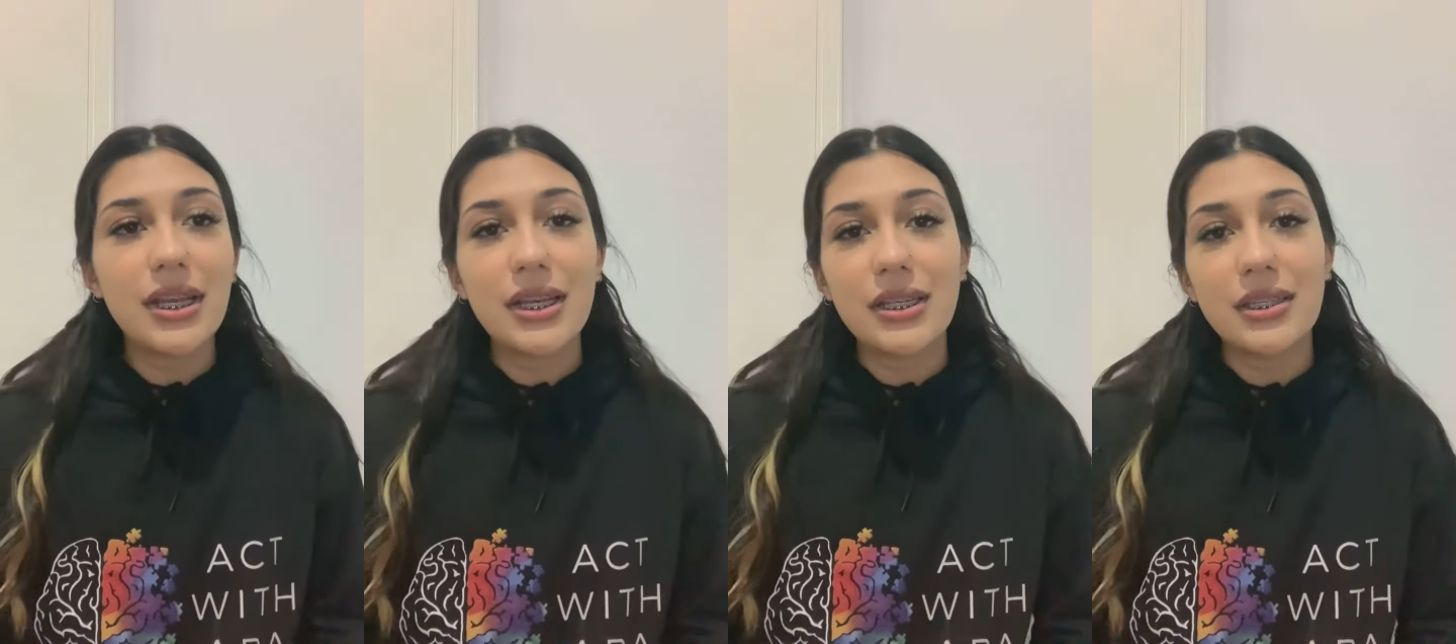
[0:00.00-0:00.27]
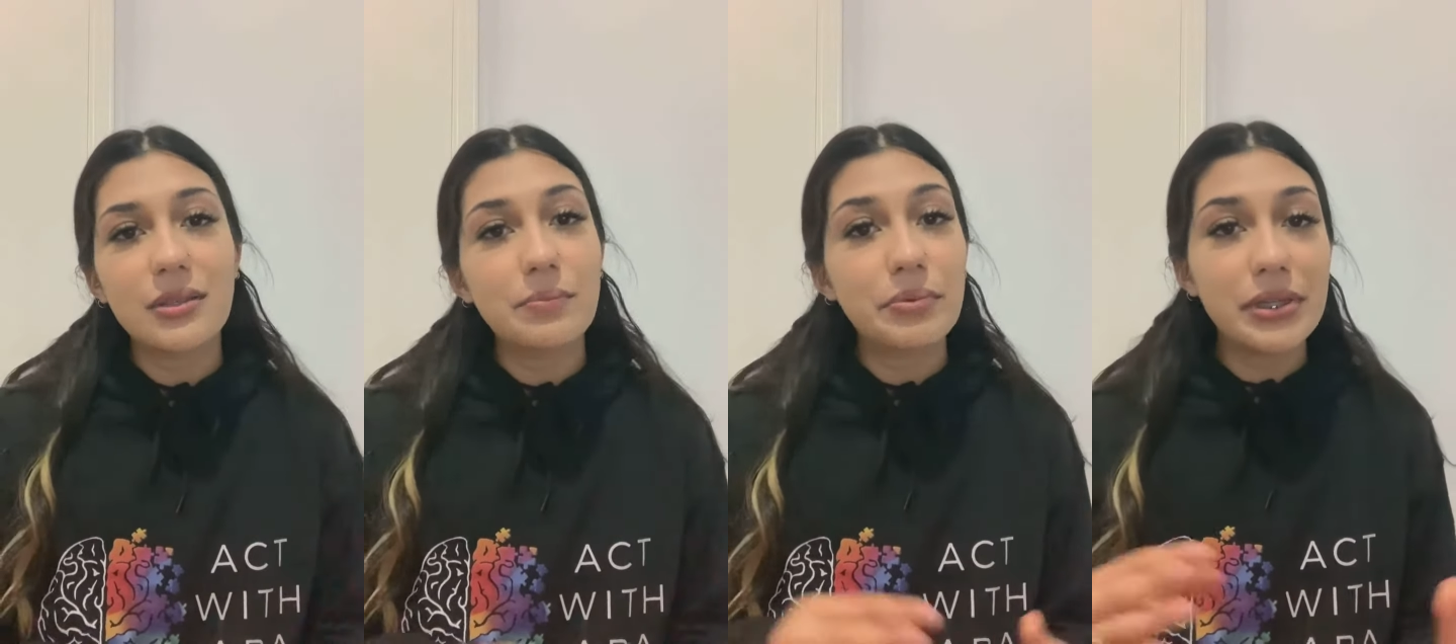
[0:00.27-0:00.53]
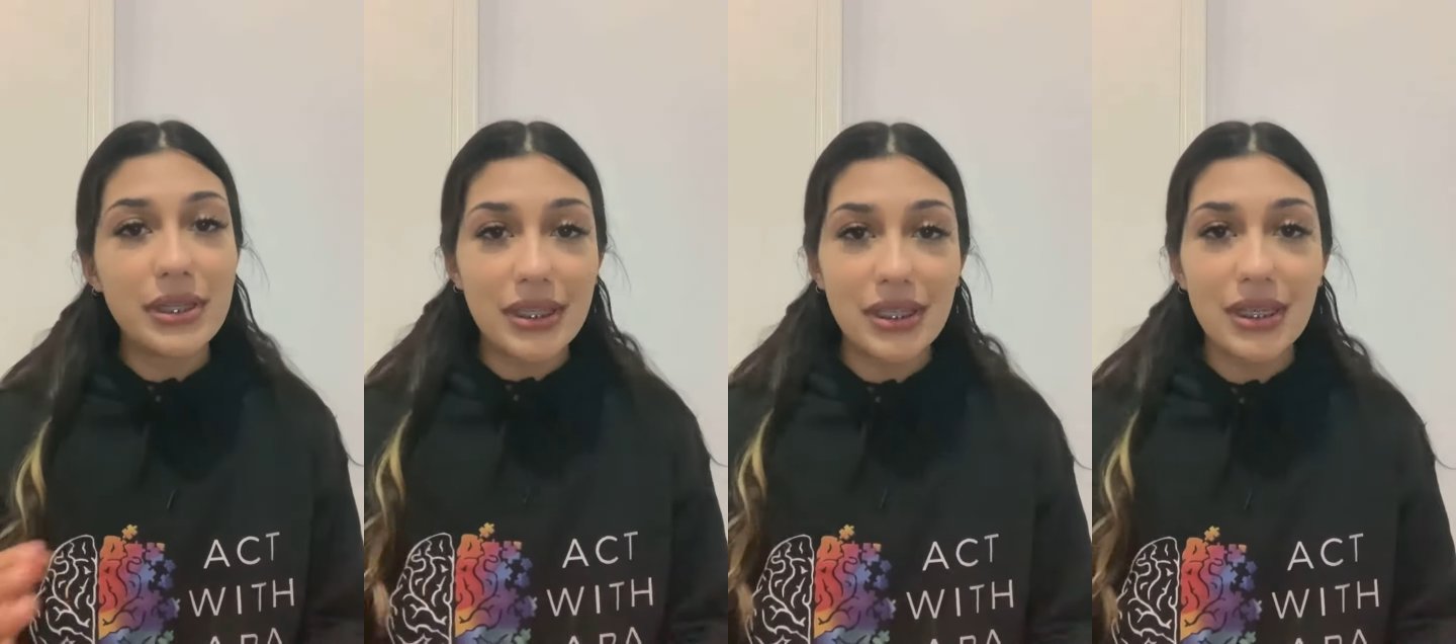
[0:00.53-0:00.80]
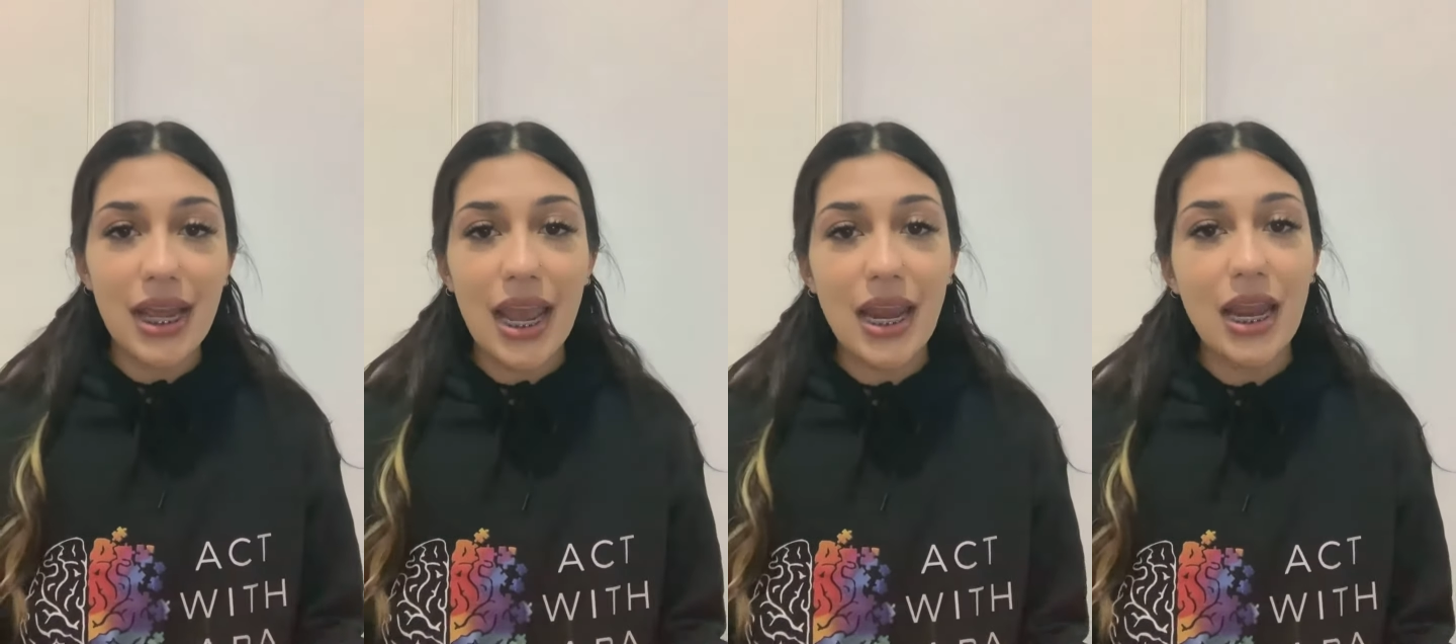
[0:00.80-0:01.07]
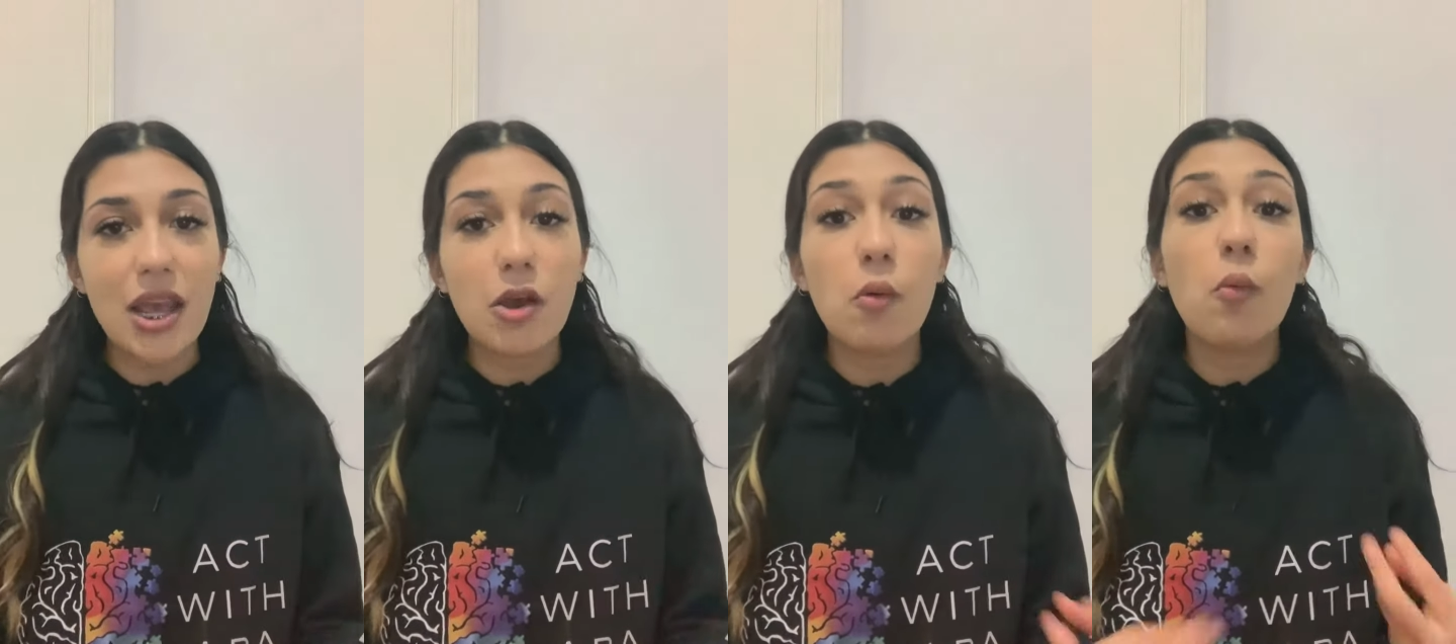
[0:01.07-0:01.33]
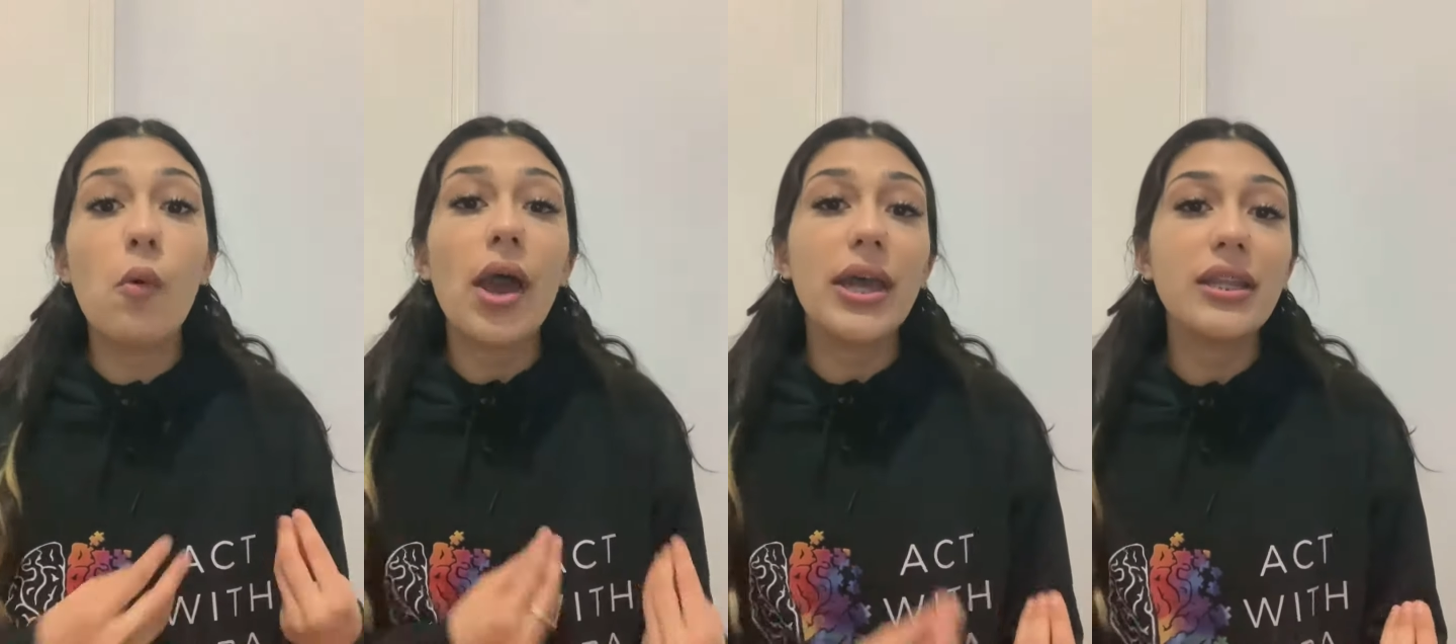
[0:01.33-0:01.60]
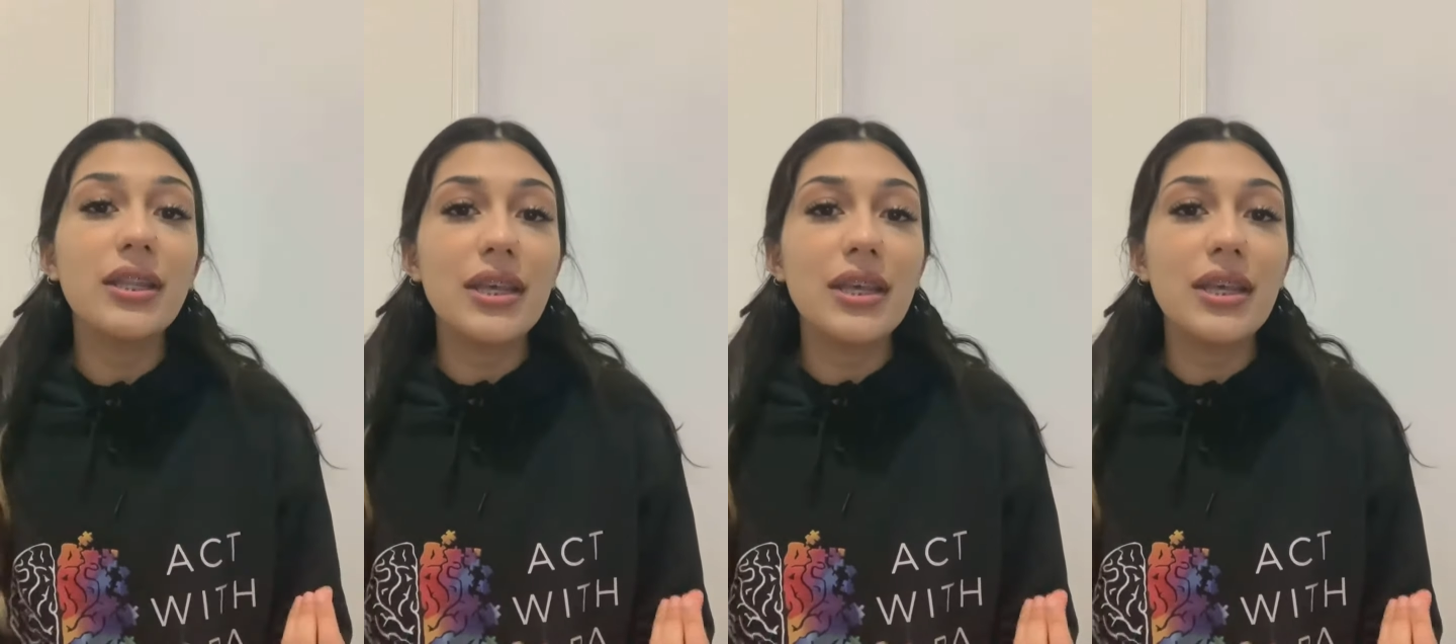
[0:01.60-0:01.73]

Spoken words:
is simply stating when